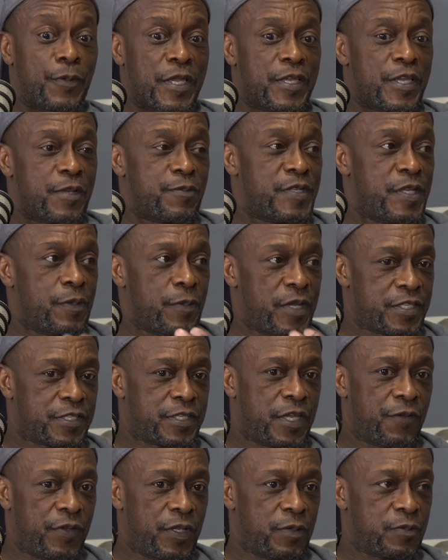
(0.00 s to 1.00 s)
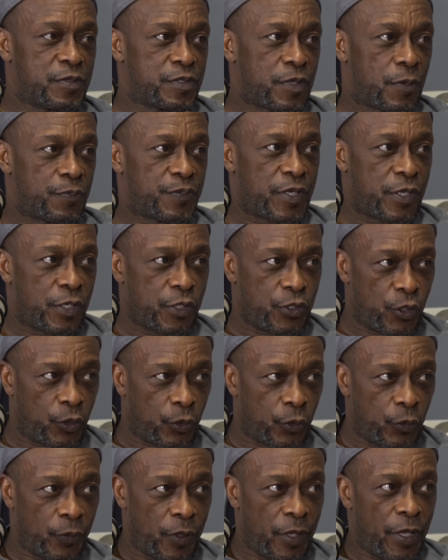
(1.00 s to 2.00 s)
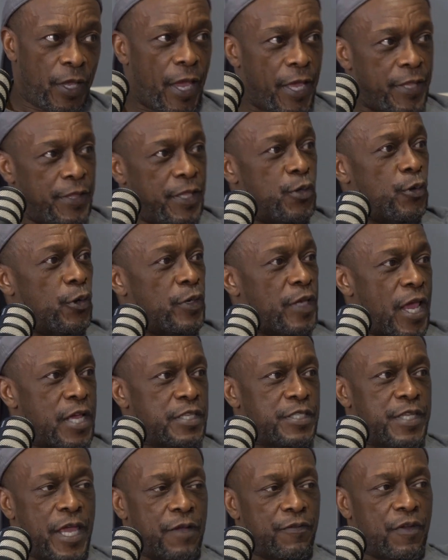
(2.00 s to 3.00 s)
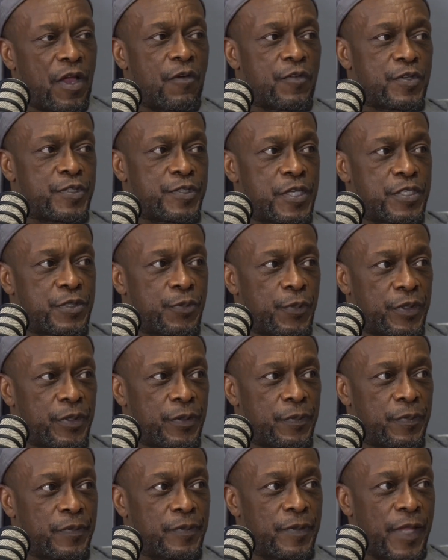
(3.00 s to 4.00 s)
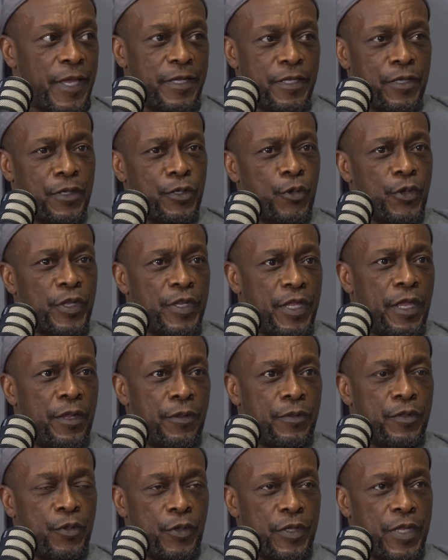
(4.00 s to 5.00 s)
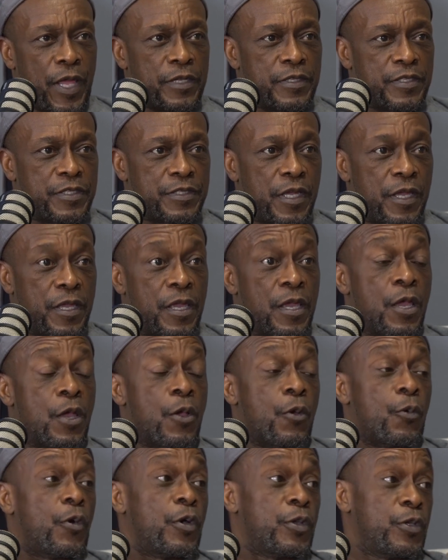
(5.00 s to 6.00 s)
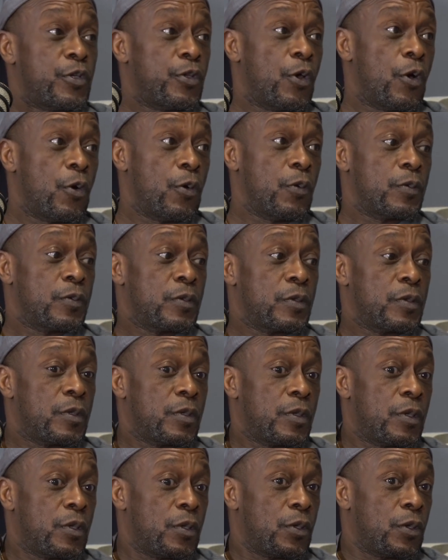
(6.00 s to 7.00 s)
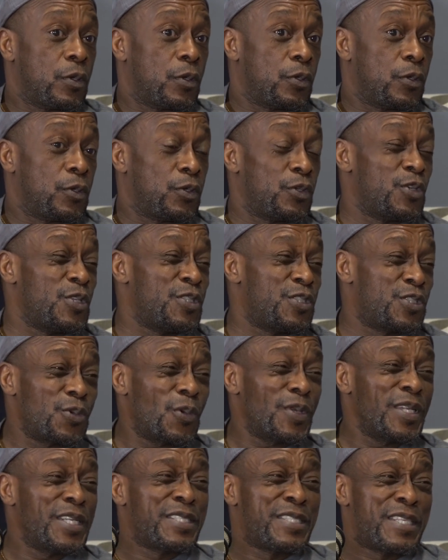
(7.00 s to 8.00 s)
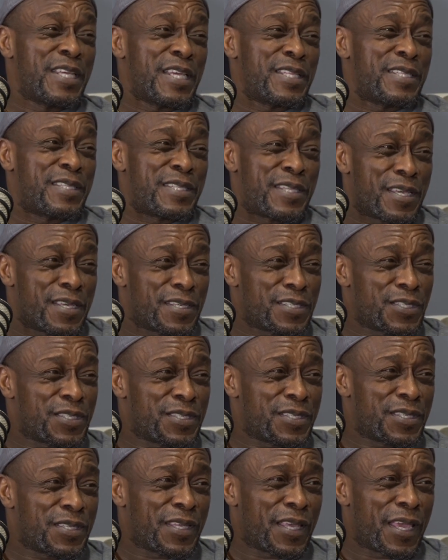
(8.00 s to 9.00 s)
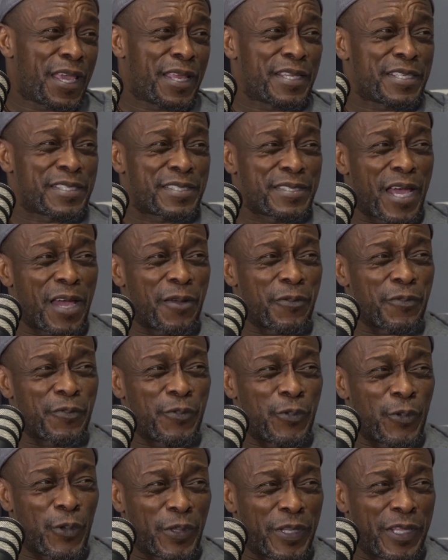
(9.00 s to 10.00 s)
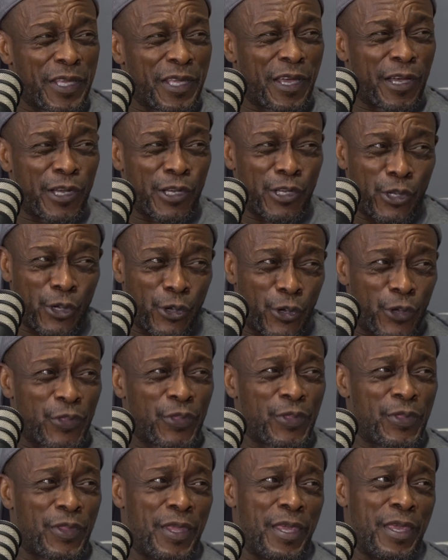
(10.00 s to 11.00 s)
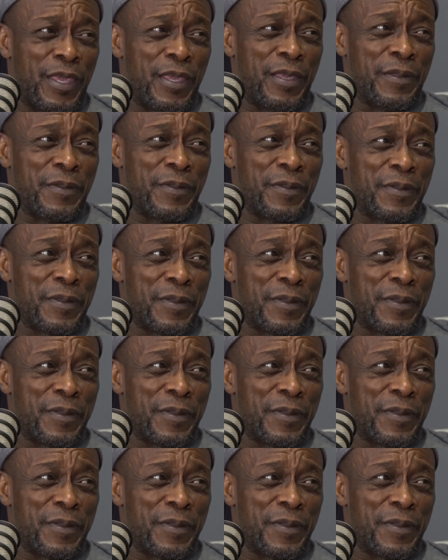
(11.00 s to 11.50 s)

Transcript: it's giving them something to do, and then you can actually have conversation with them. Like you can actually say, well, you know, you sort of did this, and it's not really a good thing.